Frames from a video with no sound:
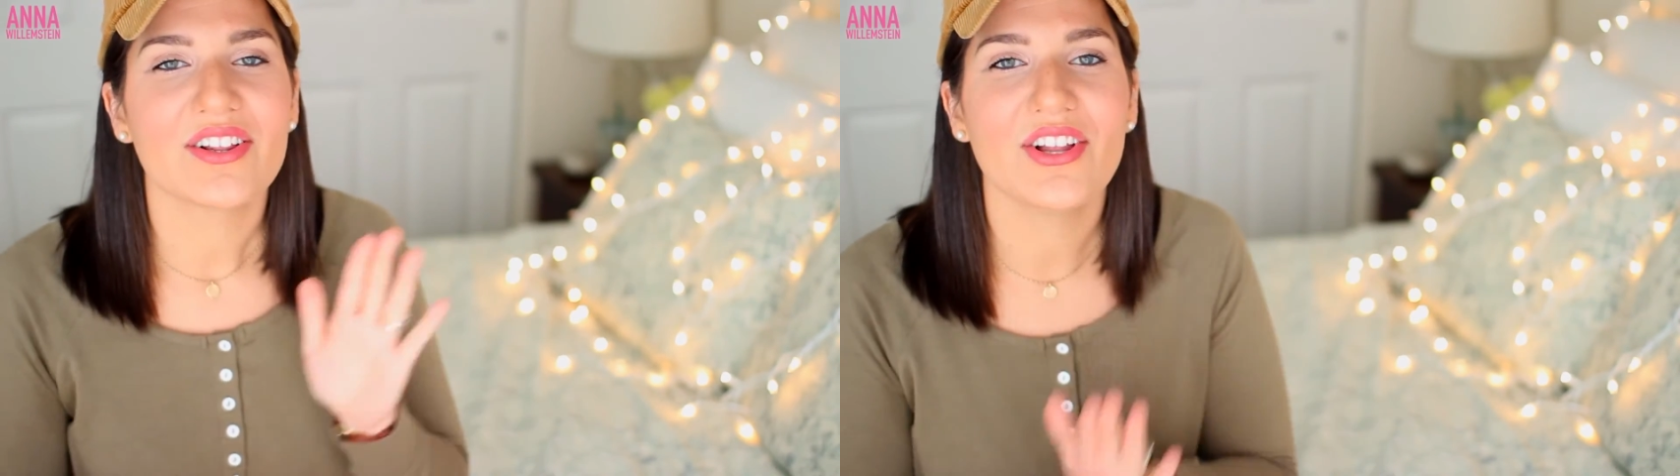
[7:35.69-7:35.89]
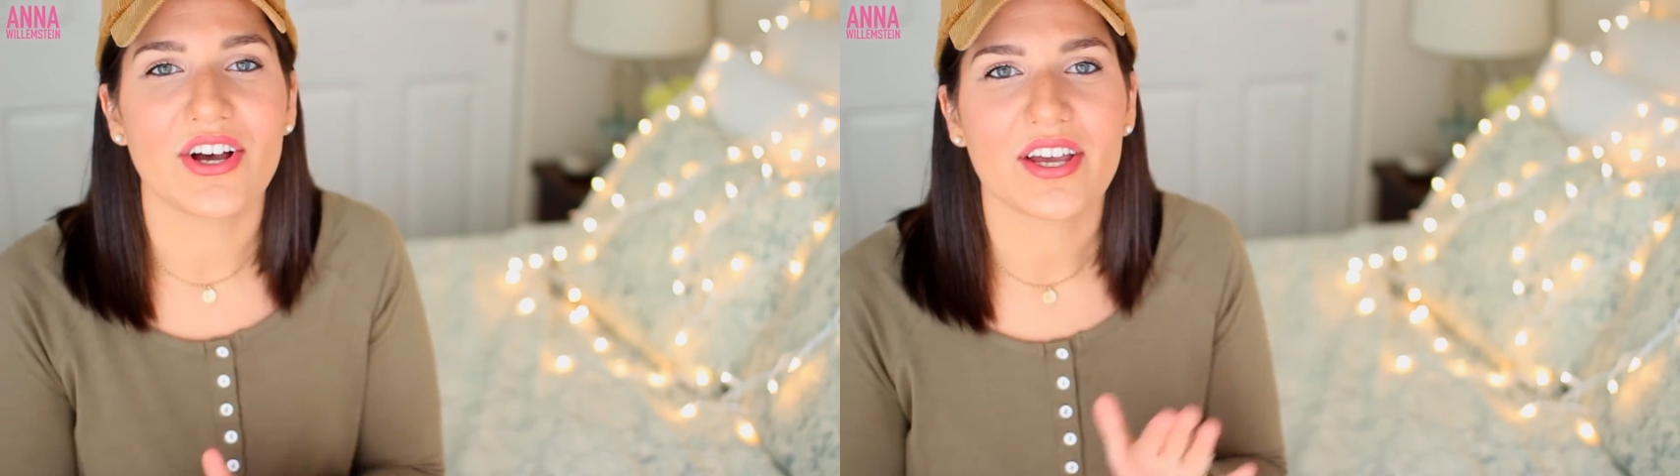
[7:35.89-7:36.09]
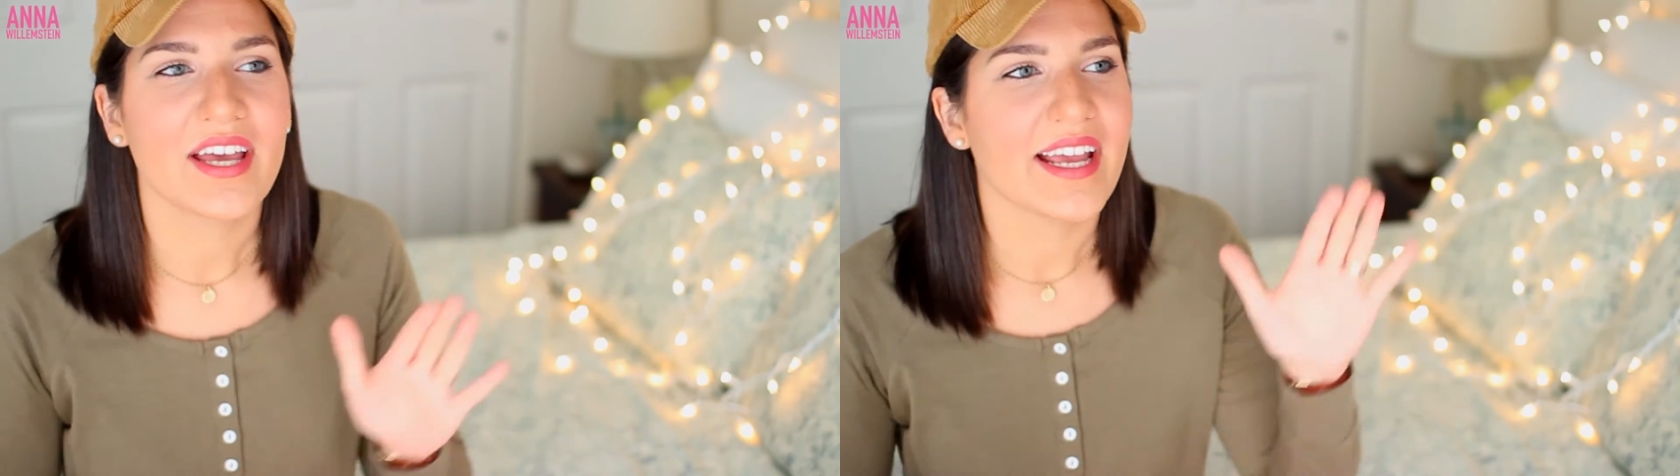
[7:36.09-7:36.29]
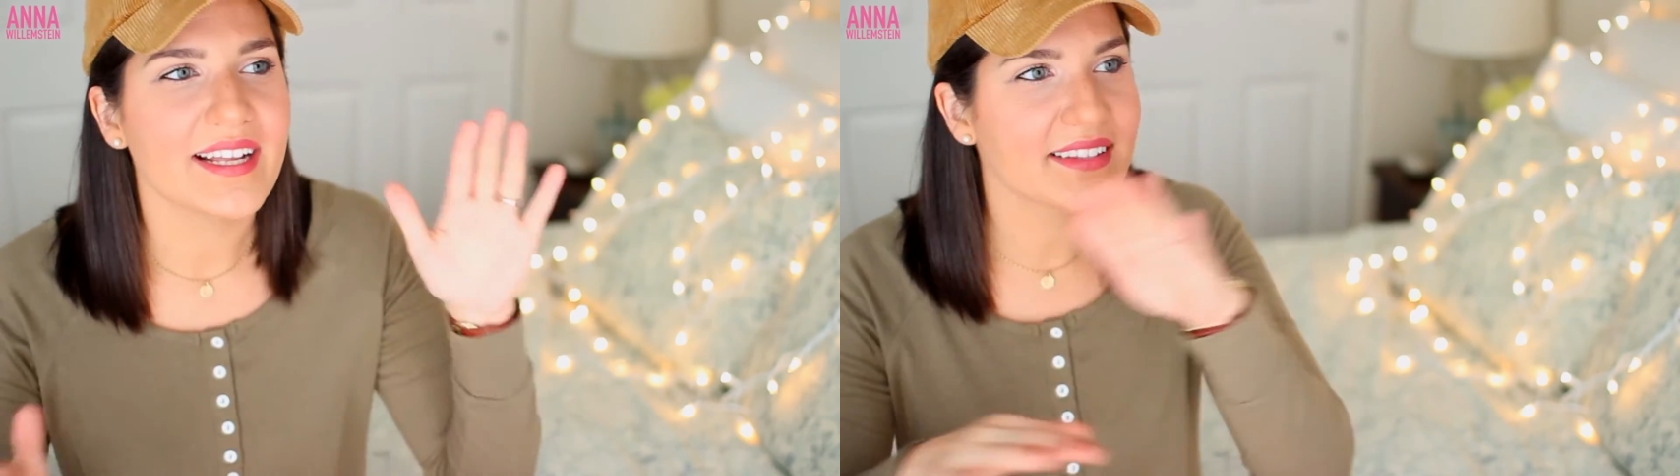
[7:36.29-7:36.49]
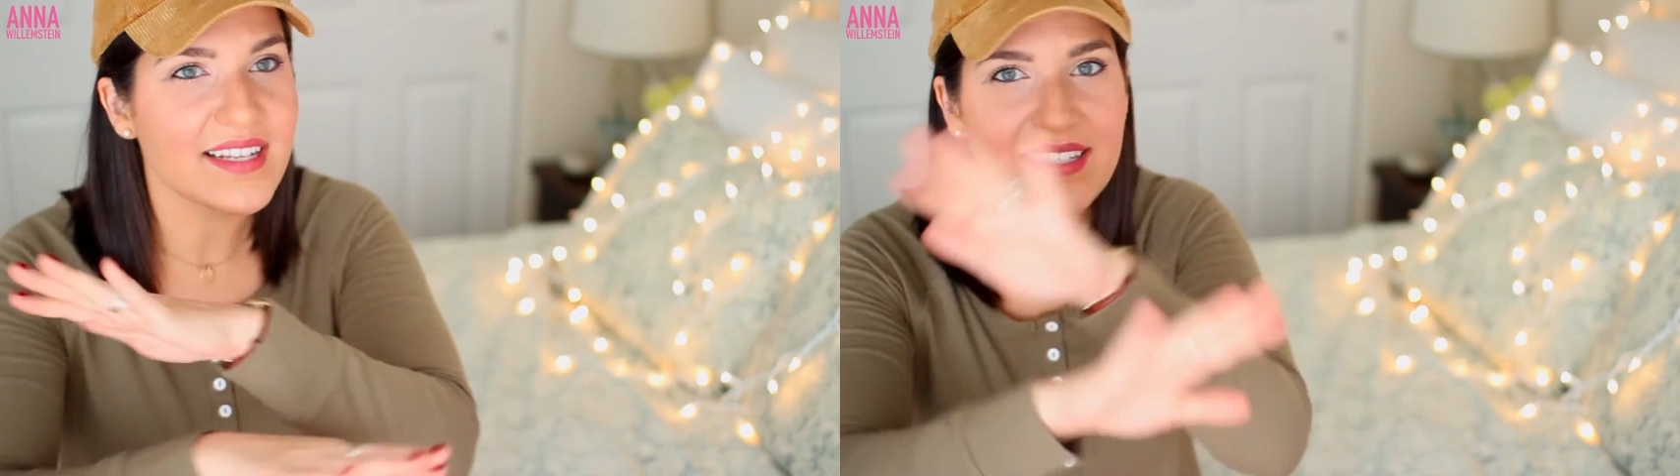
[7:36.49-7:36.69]
Look,
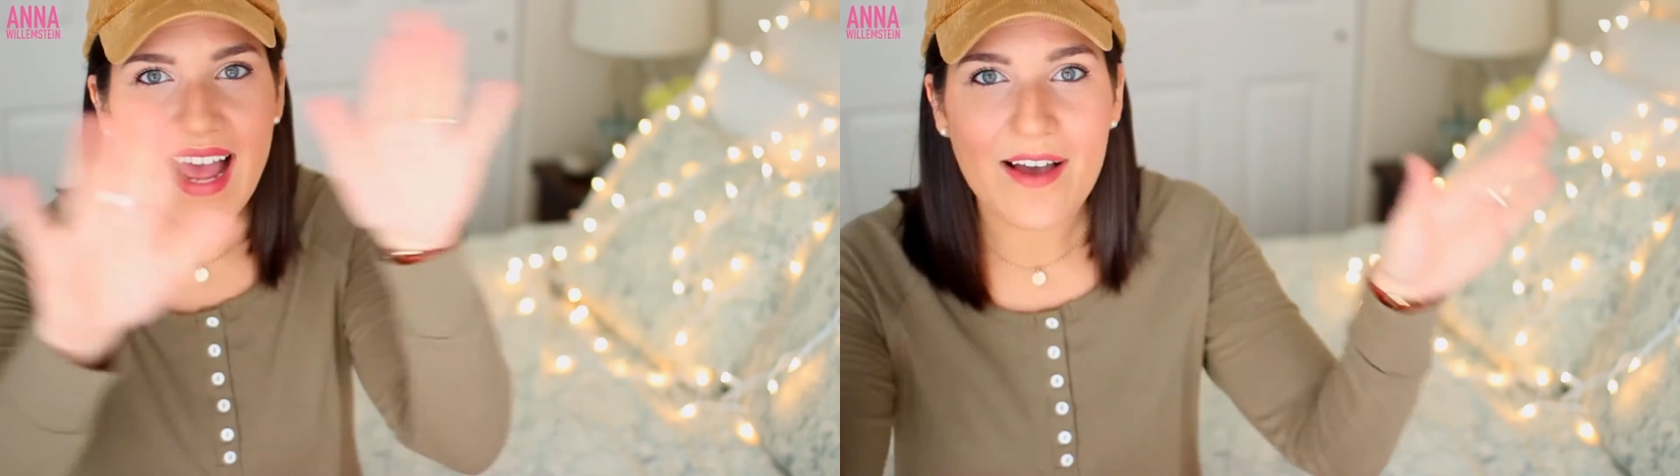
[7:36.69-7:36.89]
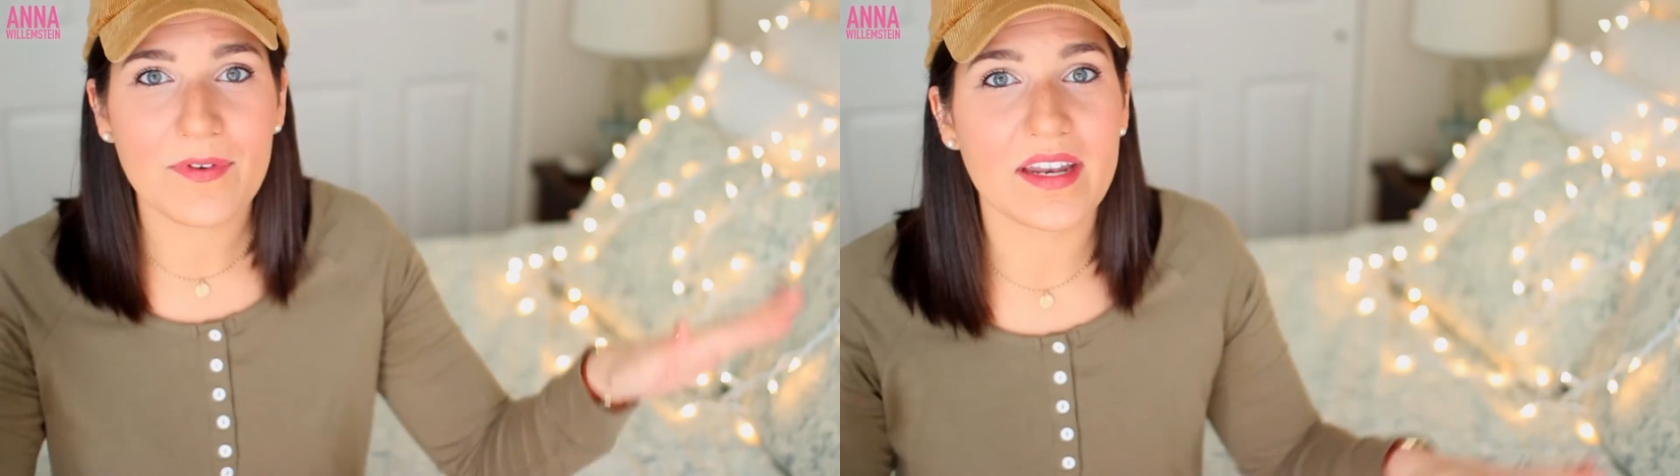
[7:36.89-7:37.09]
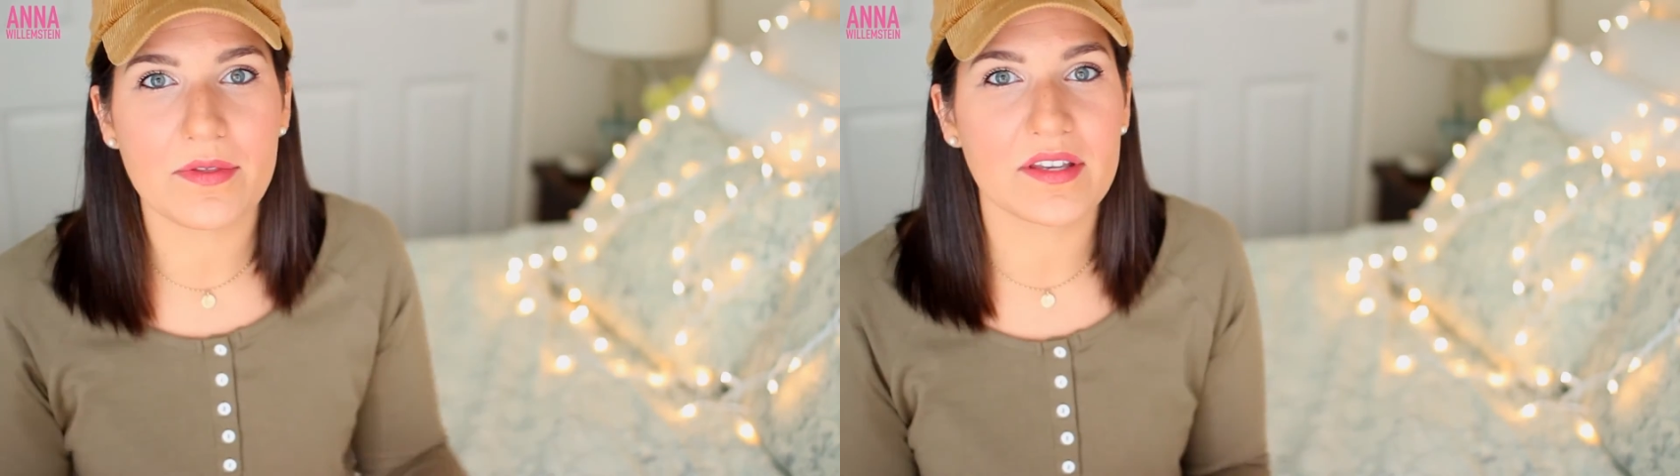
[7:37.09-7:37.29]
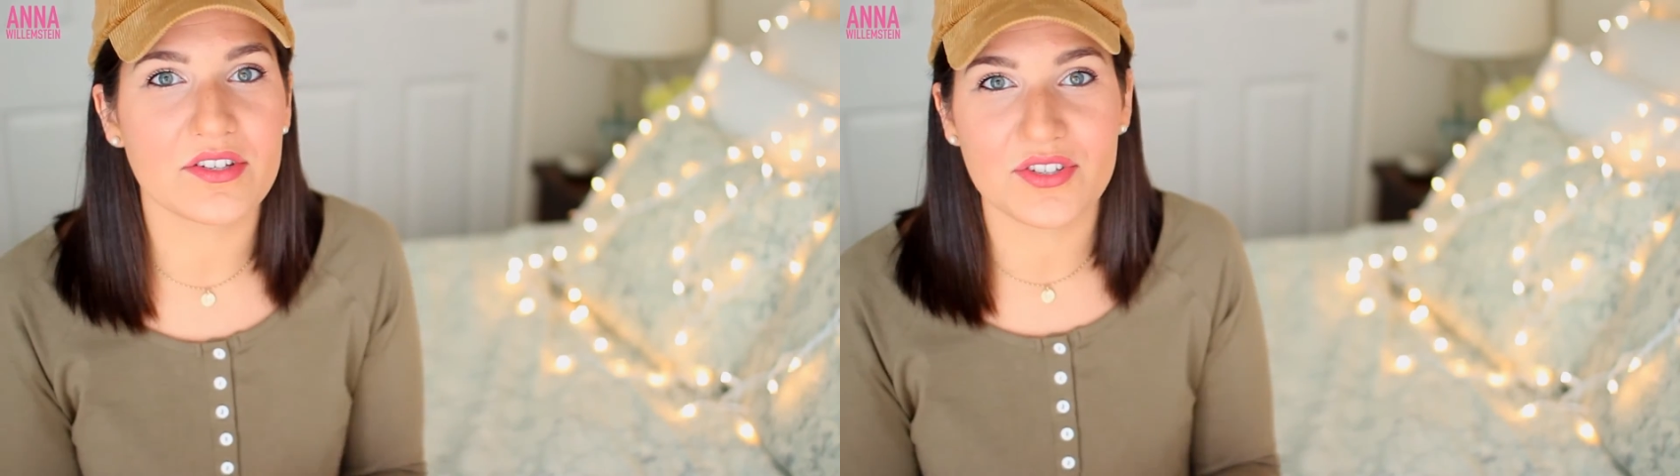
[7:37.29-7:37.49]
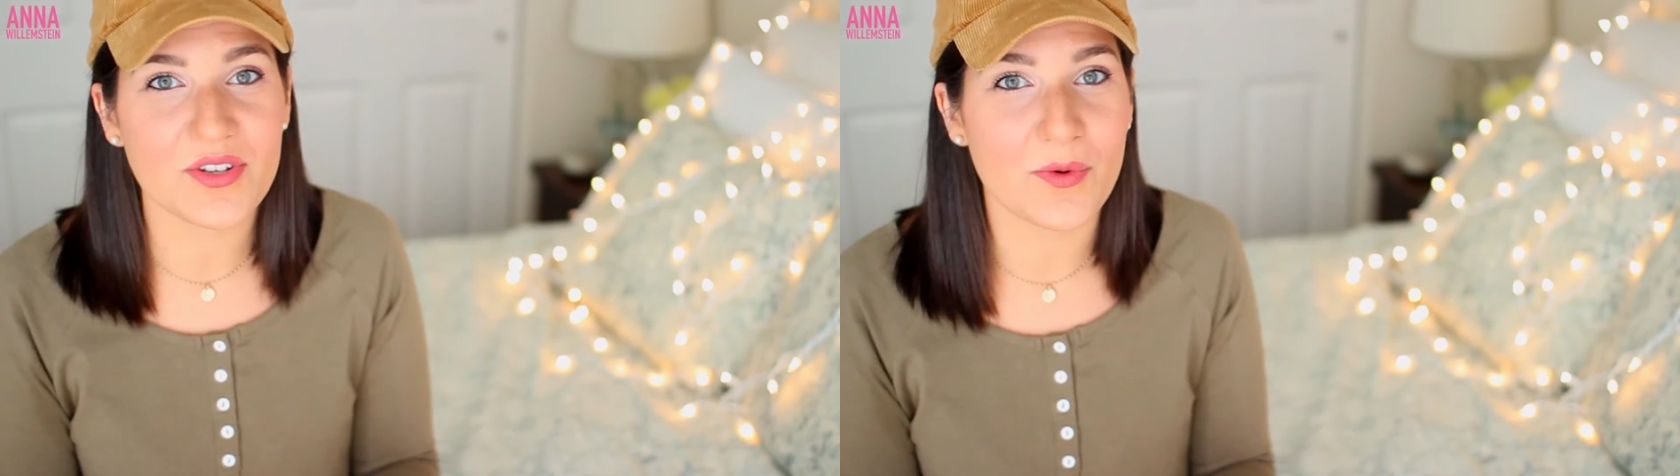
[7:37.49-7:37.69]
it doesn't have anything
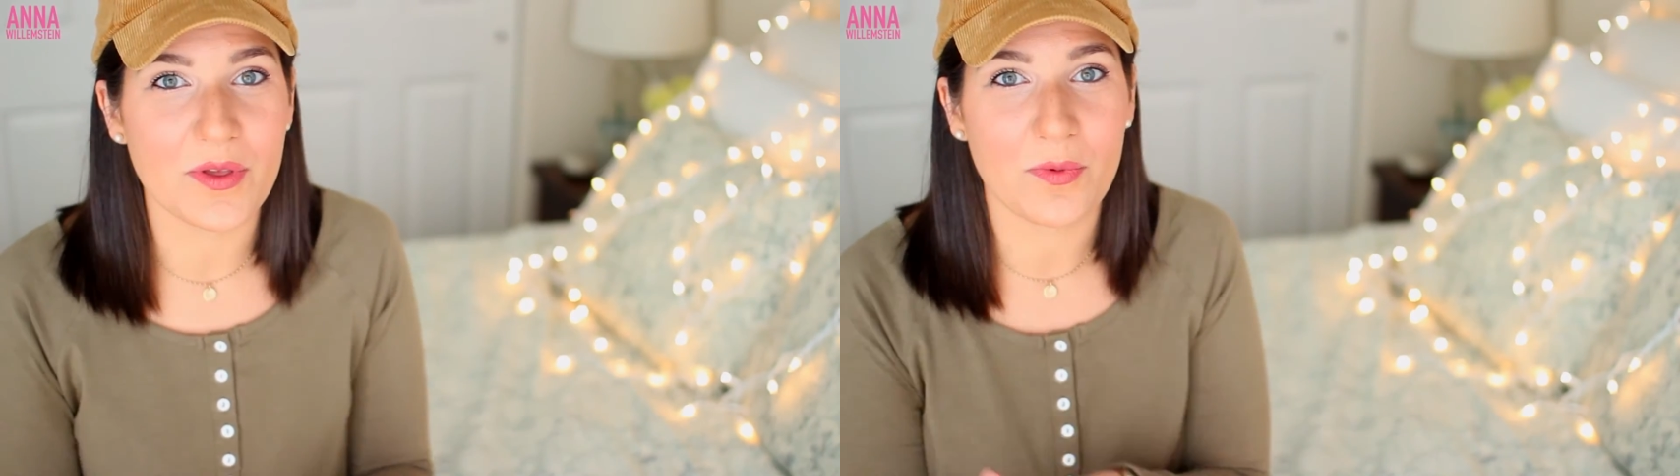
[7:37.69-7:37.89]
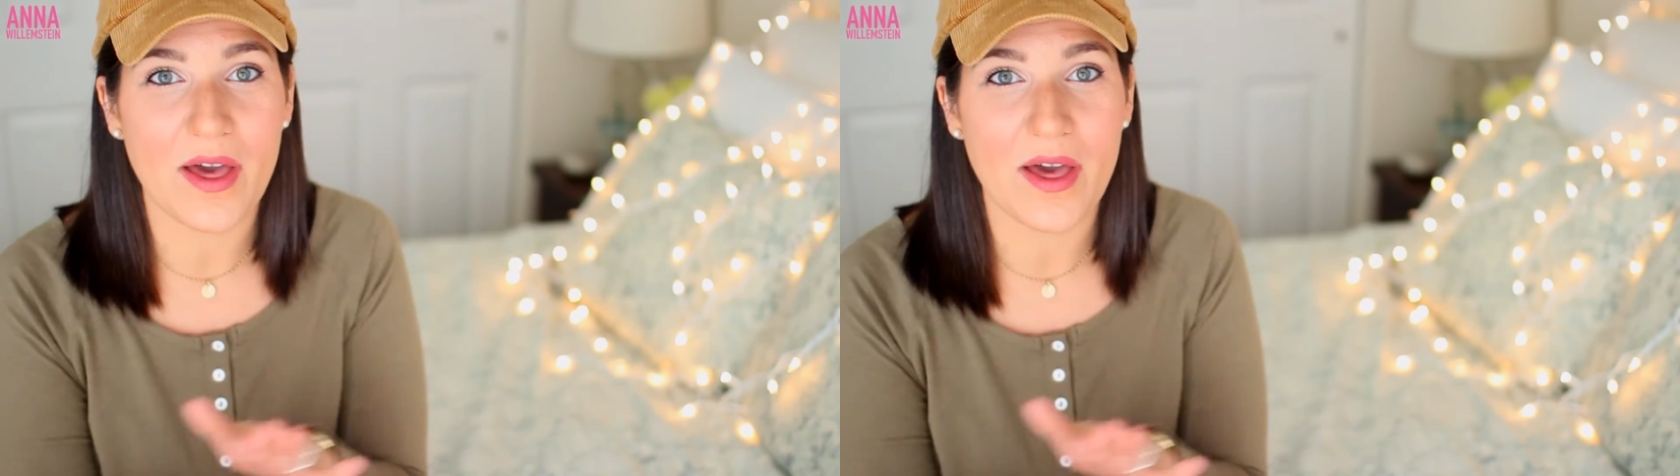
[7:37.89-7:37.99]
to do with